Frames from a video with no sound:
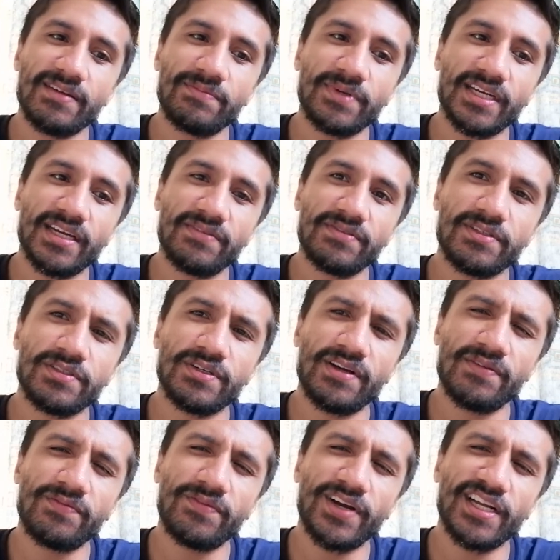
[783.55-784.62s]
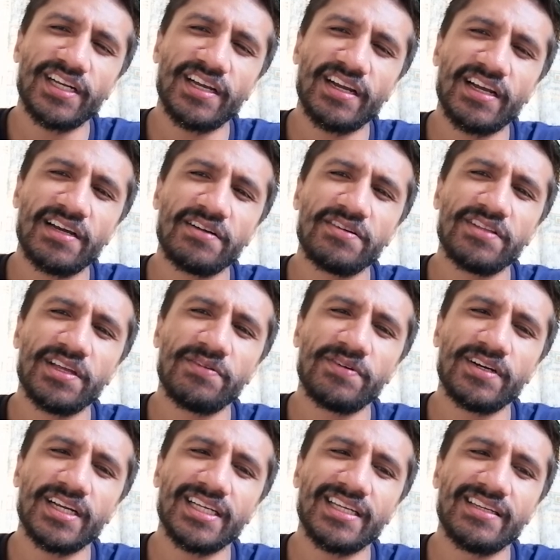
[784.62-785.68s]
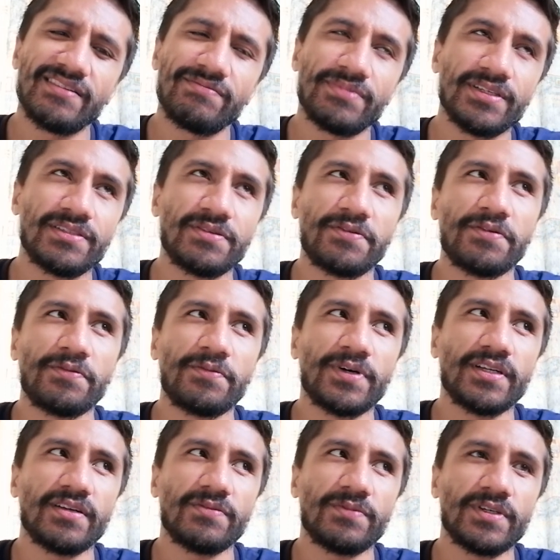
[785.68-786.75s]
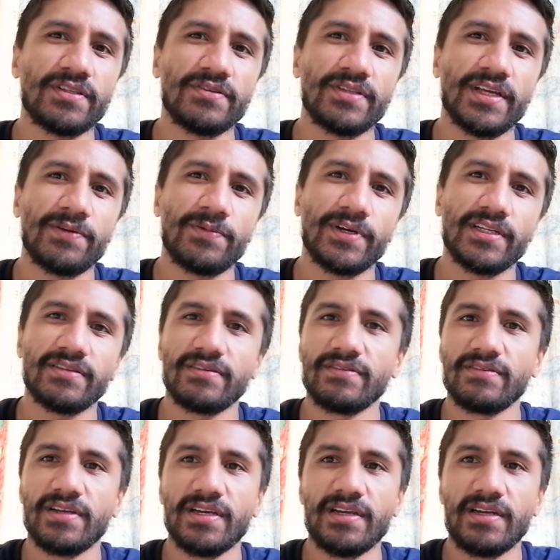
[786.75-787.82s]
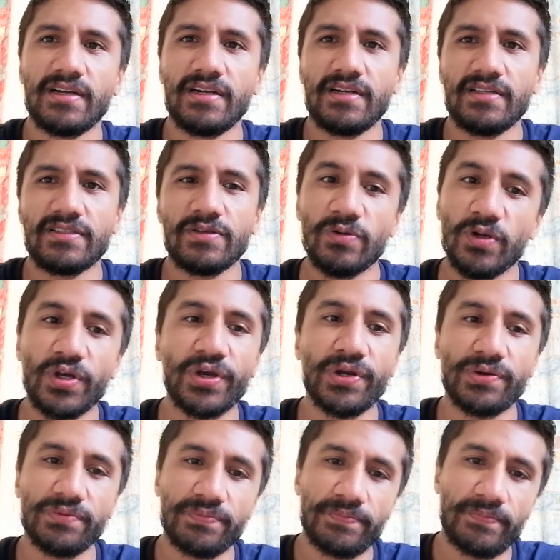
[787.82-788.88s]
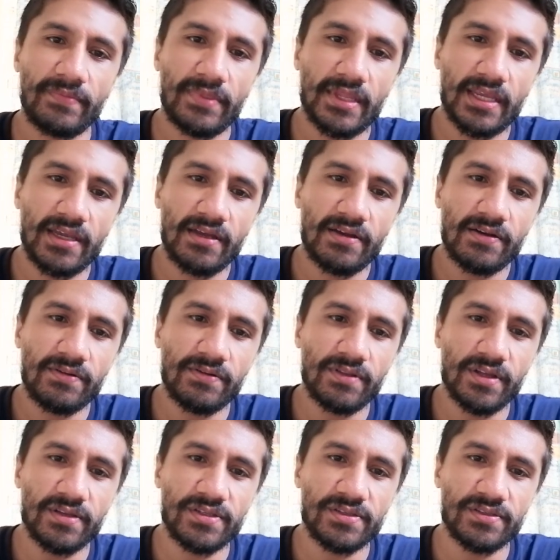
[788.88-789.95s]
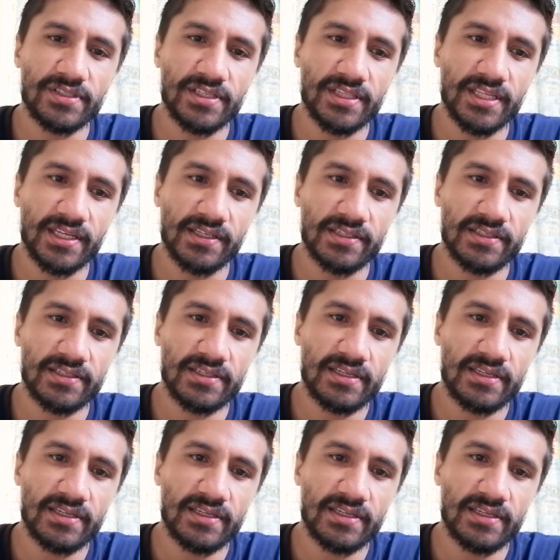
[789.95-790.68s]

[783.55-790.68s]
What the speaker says: But to try to find out, how do they want to be taught? What do they want to learn? All those sorts of things.